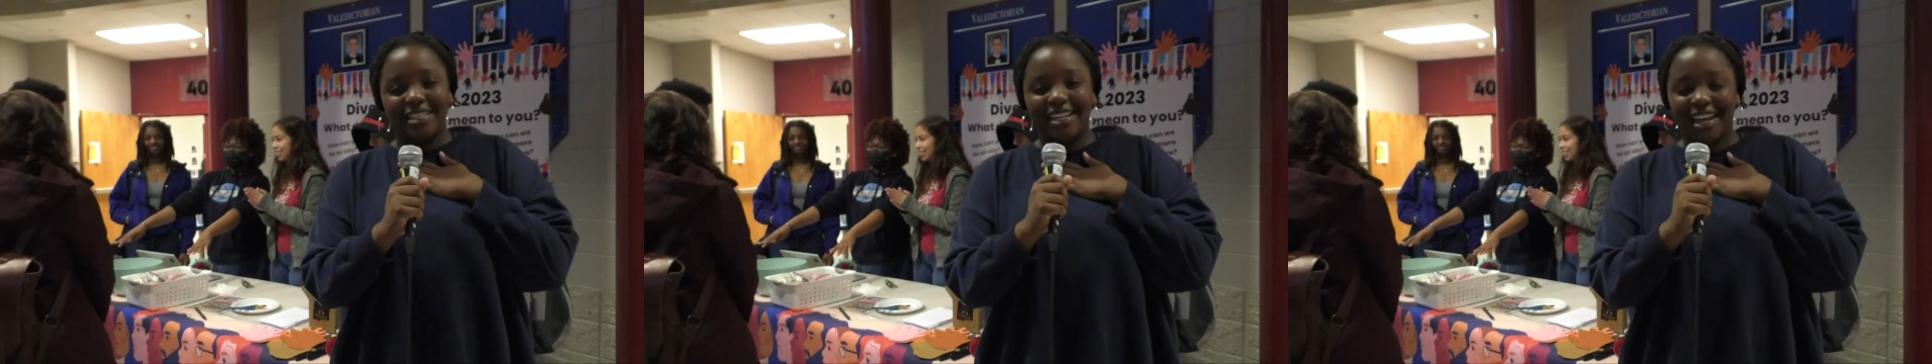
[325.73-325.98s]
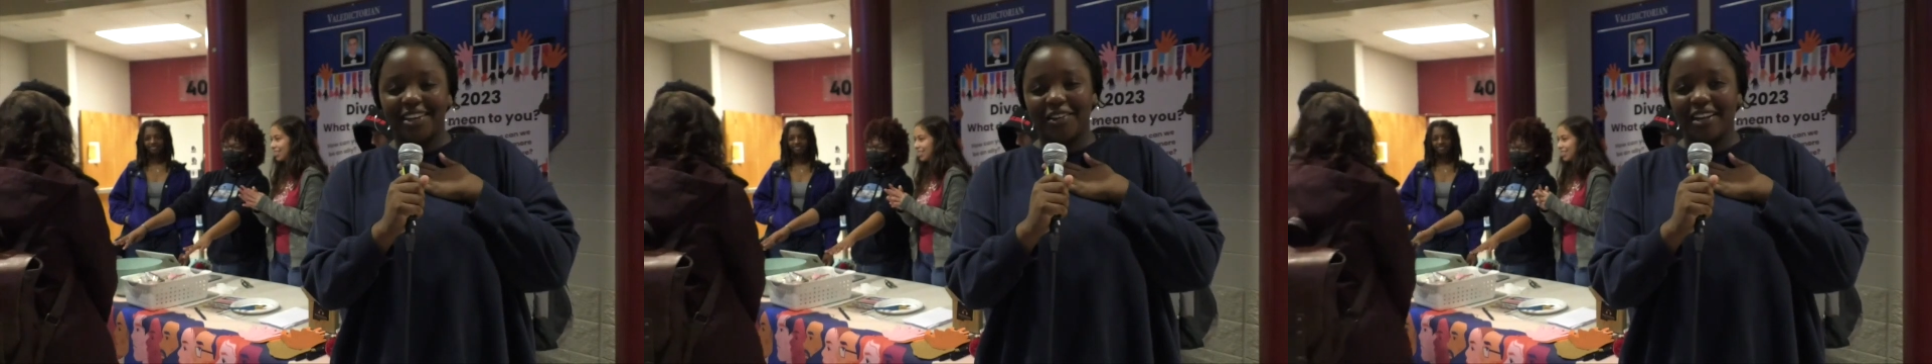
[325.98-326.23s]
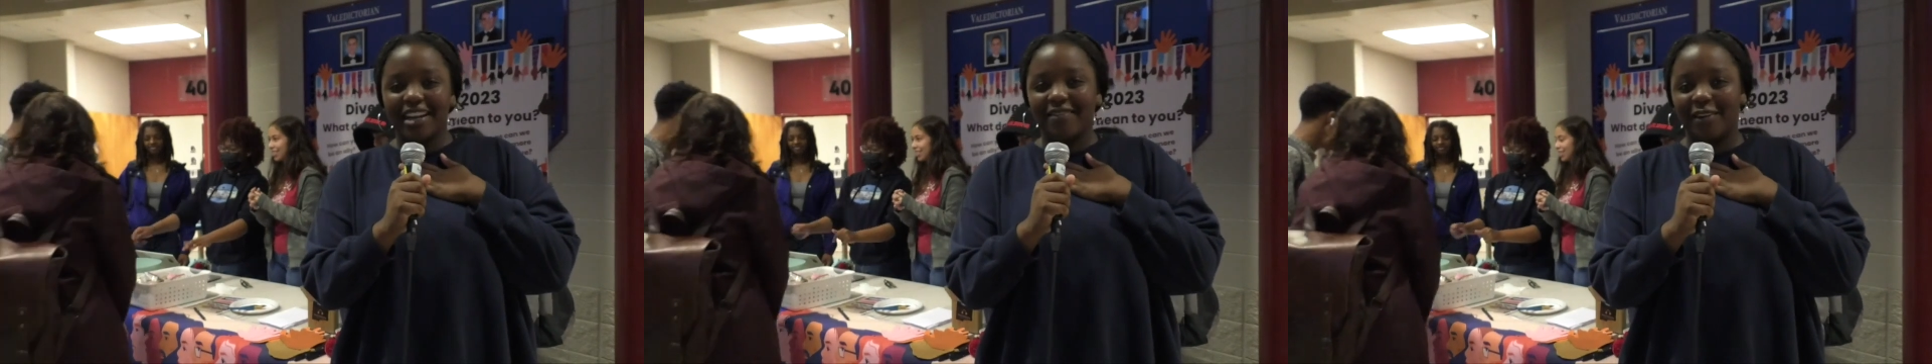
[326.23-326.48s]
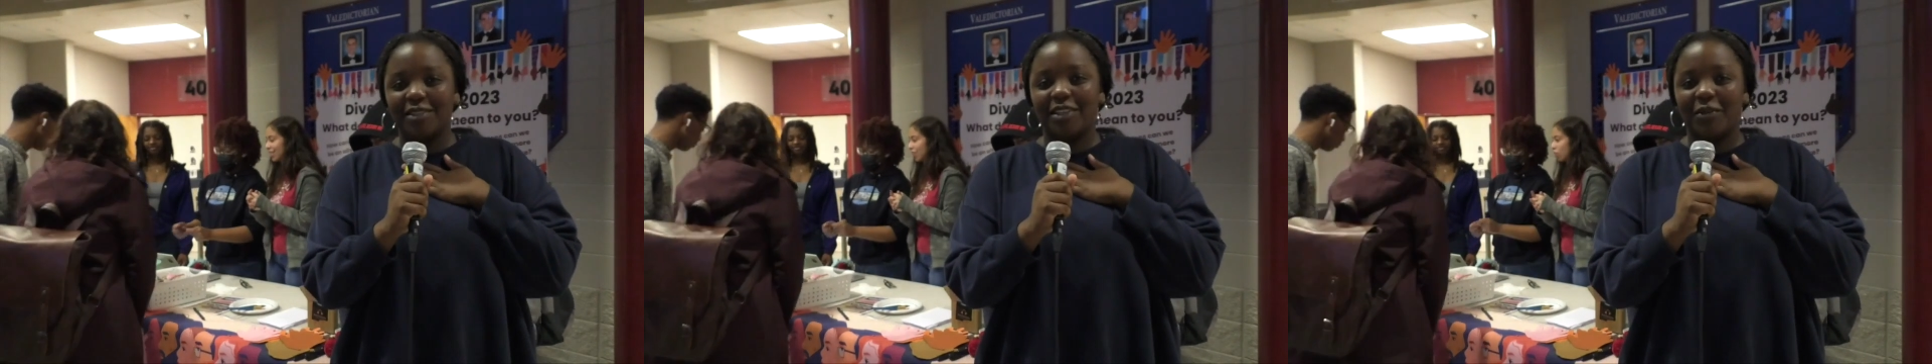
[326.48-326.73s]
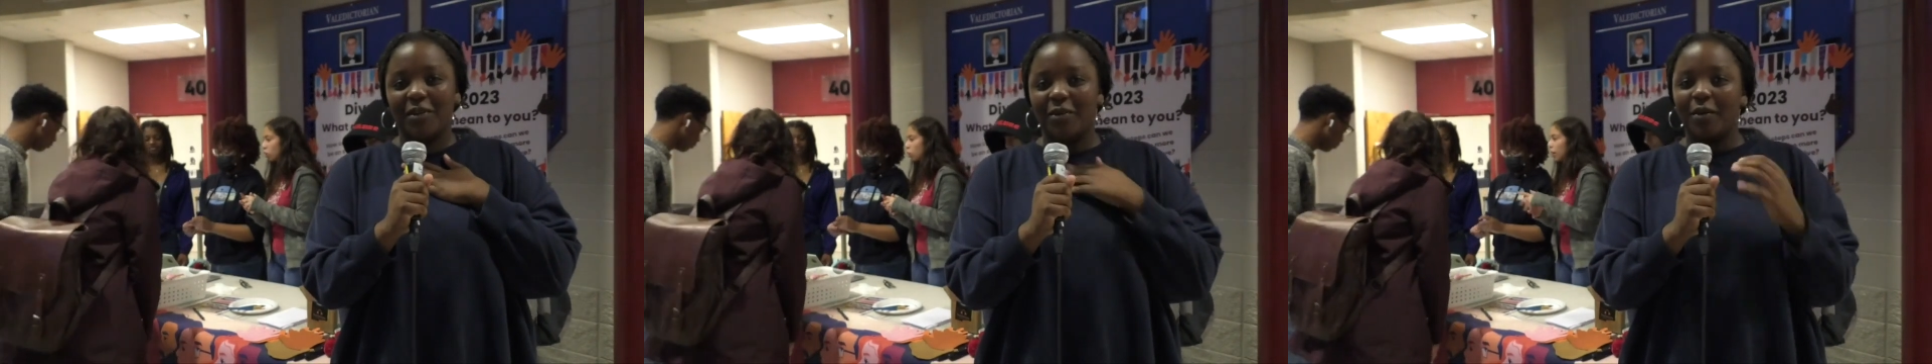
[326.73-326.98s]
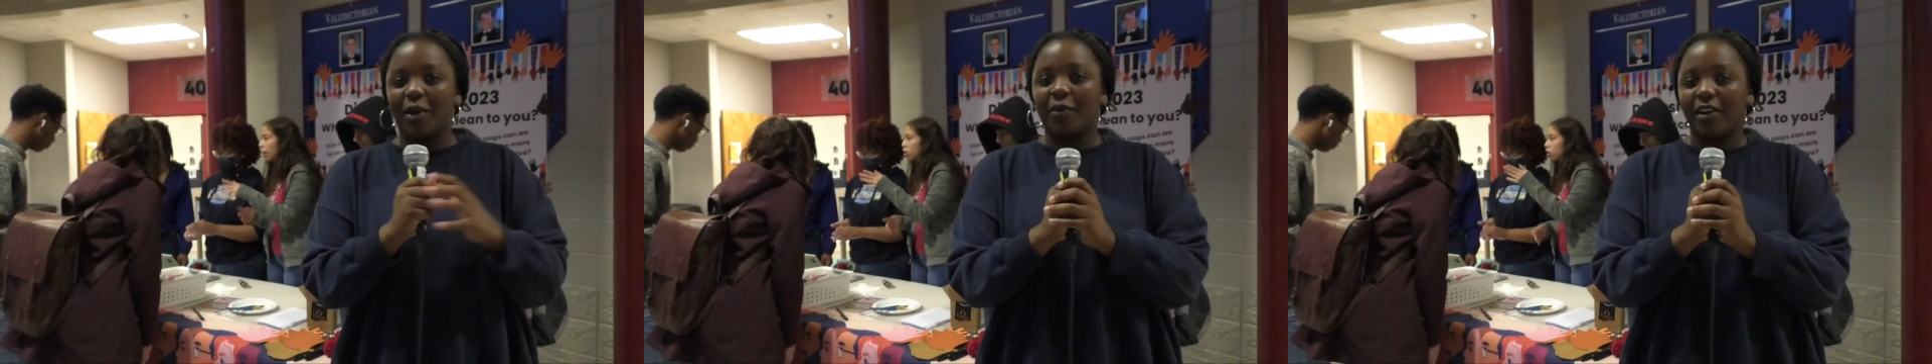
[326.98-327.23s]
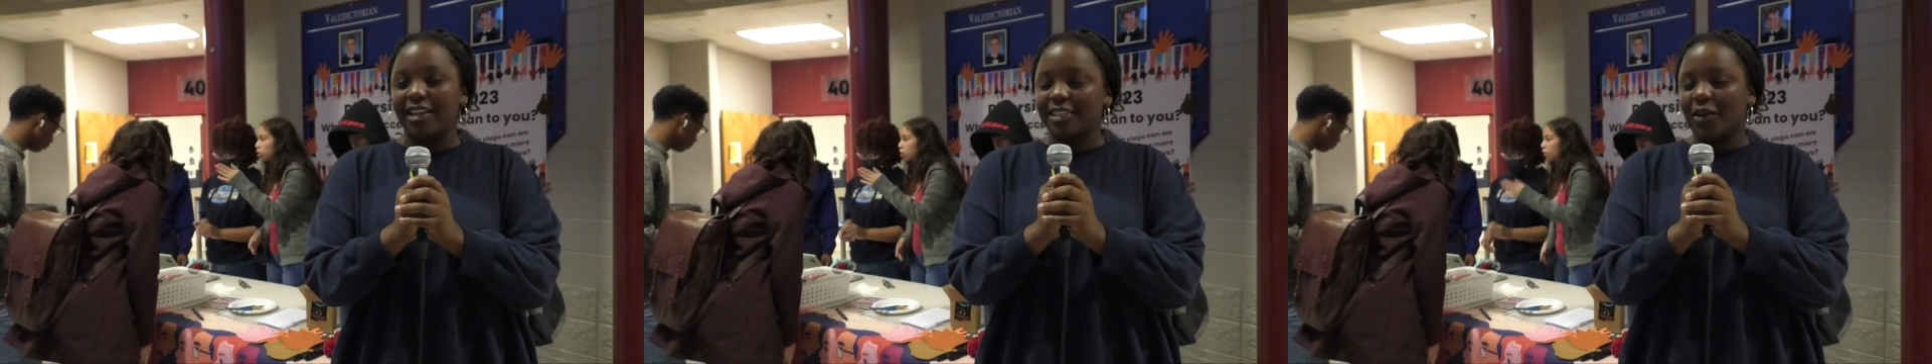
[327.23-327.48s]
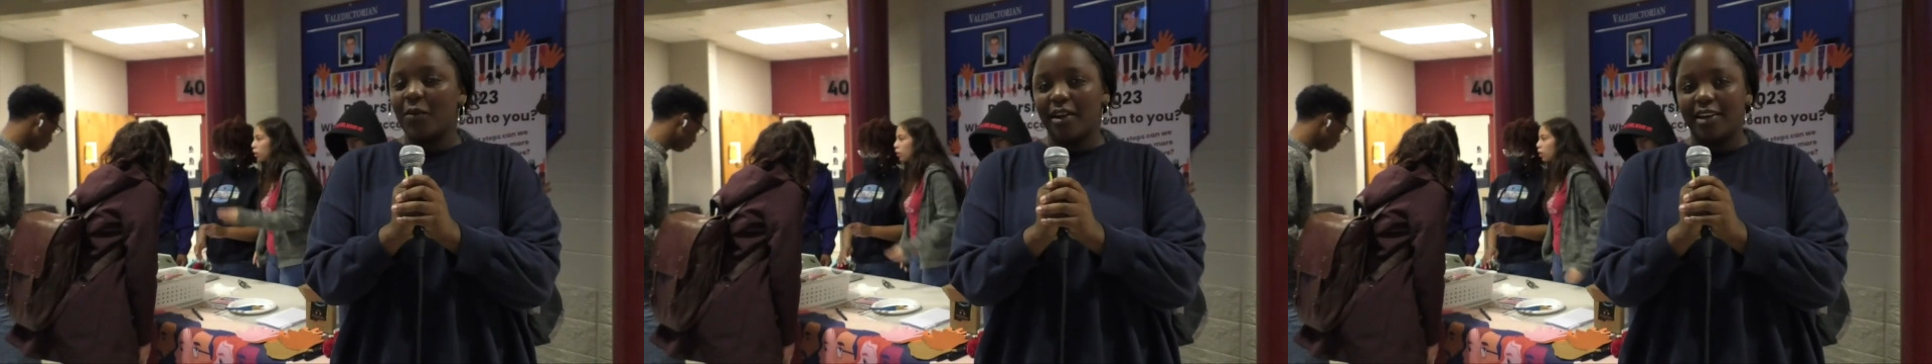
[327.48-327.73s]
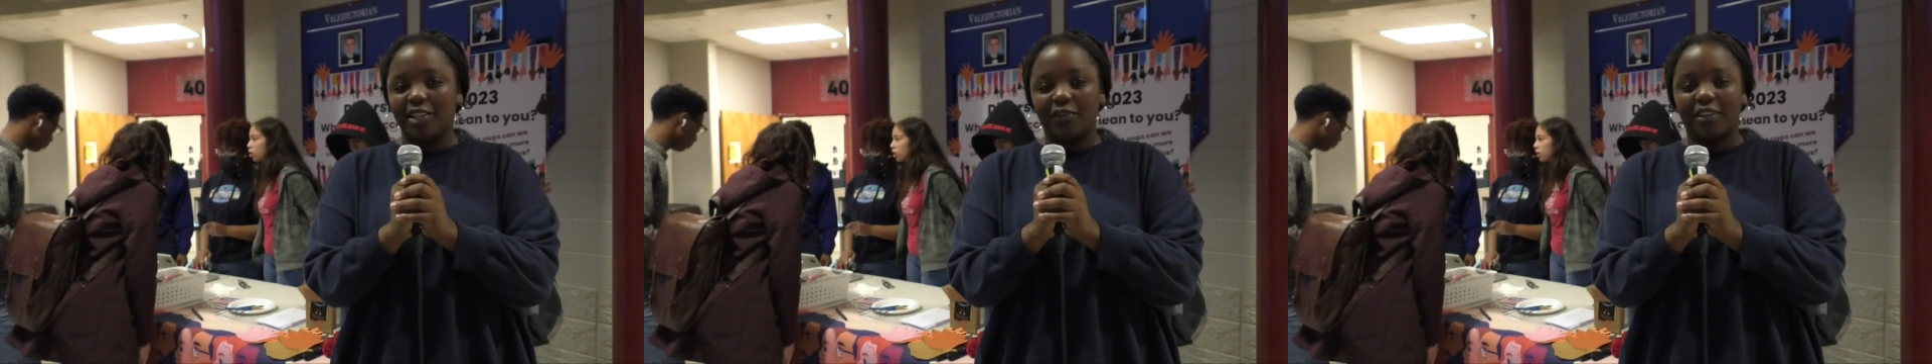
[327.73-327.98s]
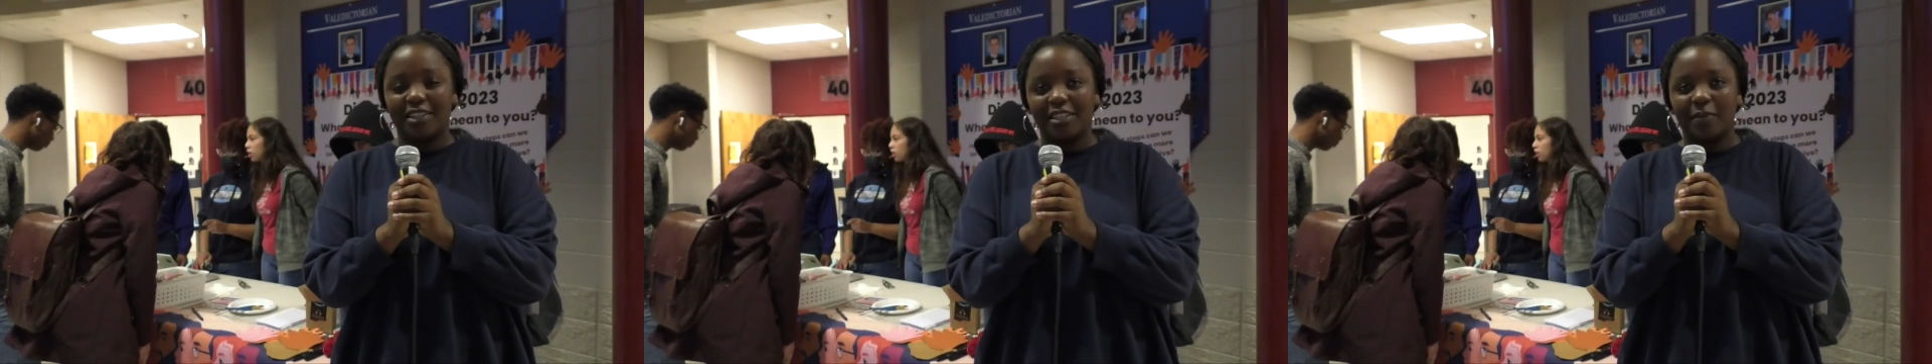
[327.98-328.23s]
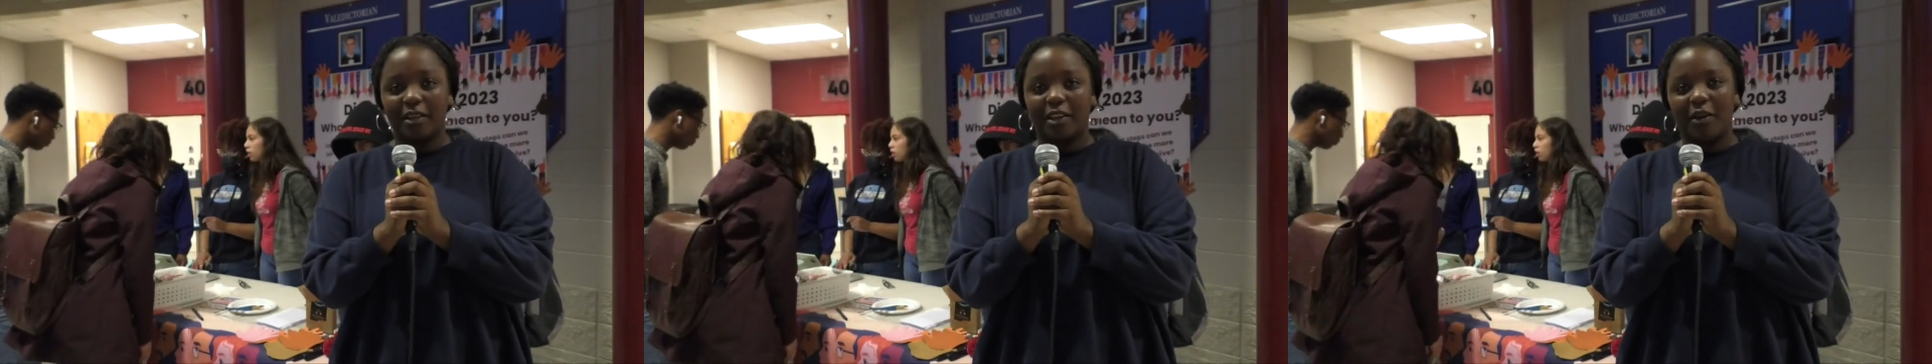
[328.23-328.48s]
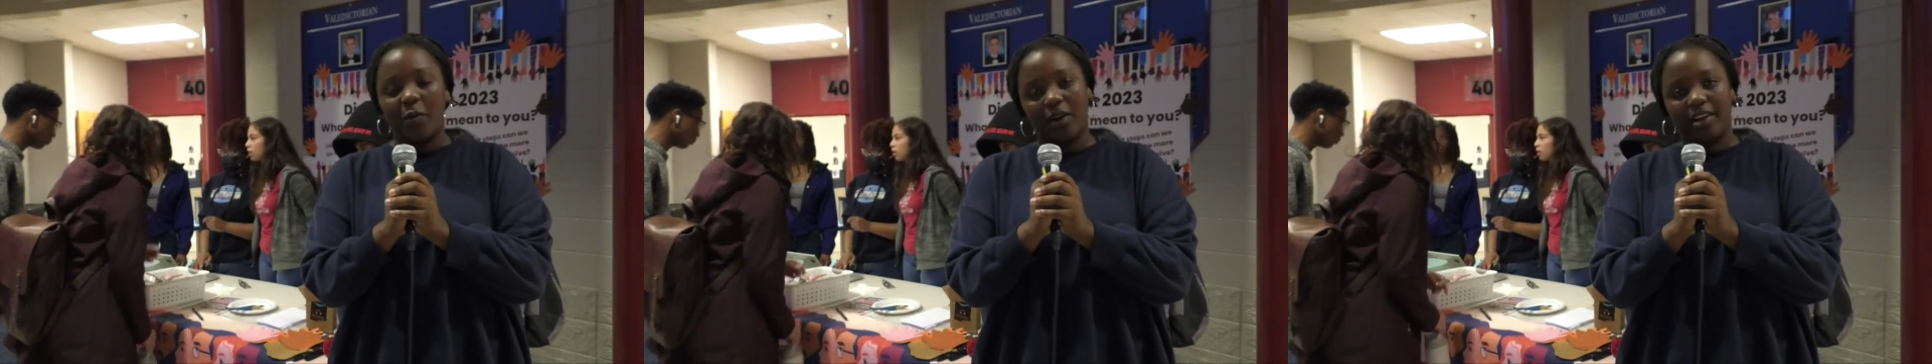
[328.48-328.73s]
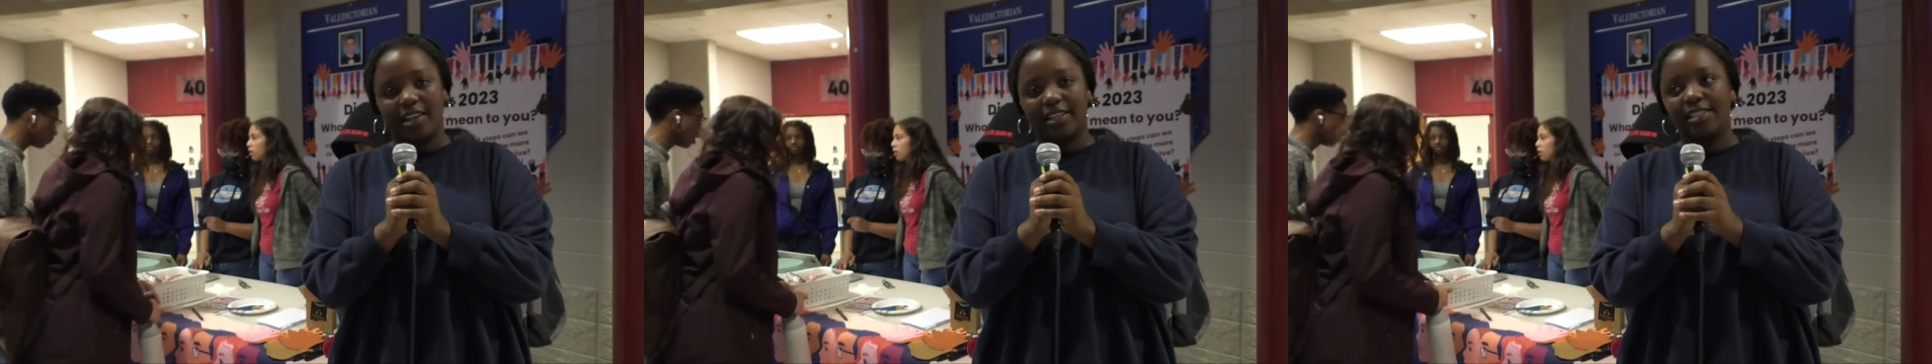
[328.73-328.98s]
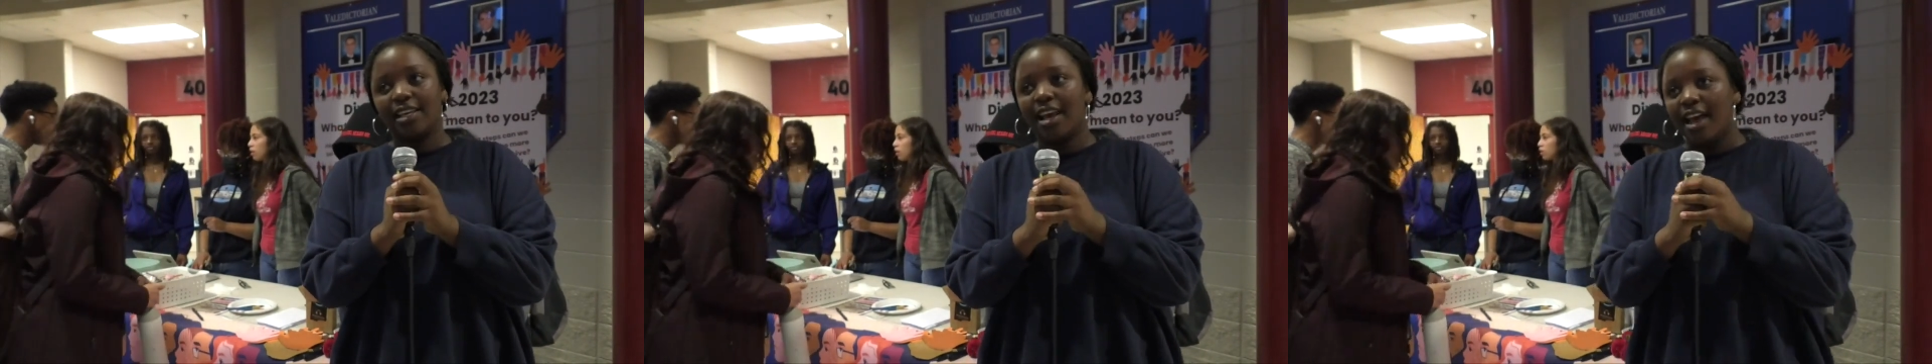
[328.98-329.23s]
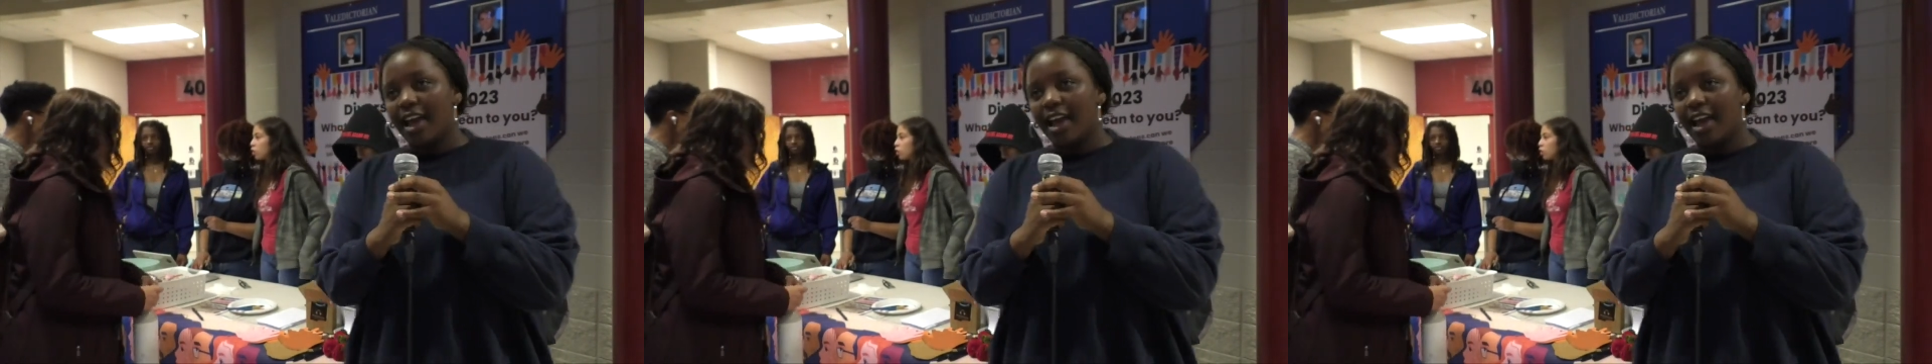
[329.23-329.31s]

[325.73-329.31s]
Today during Diversity Week, we are raising awareness for disability awareness.